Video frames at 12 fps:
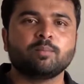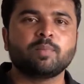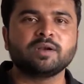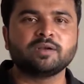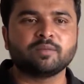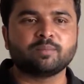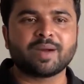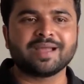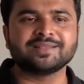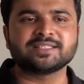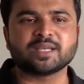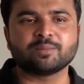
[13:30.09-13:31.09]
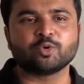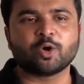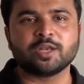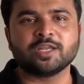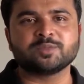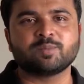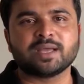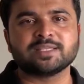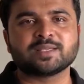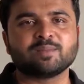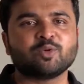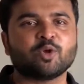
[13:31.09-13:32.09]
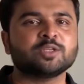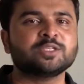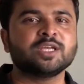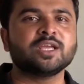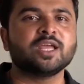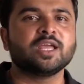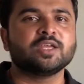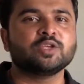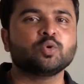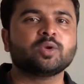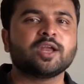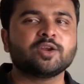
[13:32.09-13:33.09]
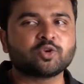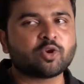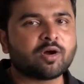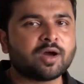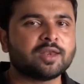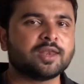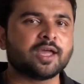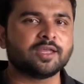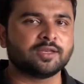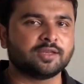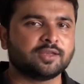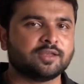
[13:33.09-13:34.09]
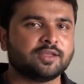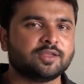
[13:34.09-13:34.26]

But by some knowledge, by some logic, you can draw a line.